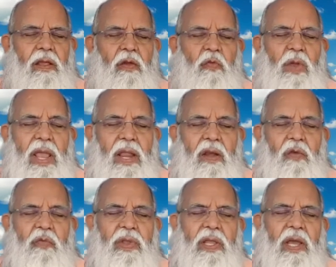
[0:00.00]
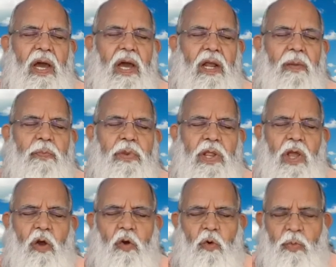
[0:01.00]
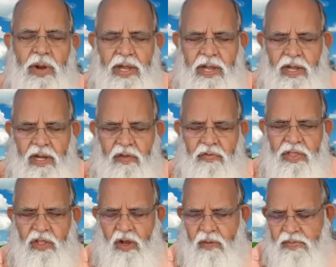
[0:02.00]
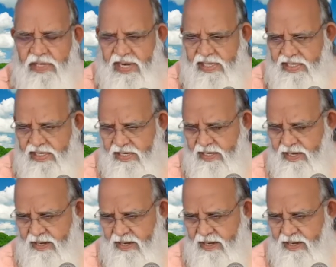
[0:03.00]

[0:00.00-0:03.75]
When we are preoccupied with objects,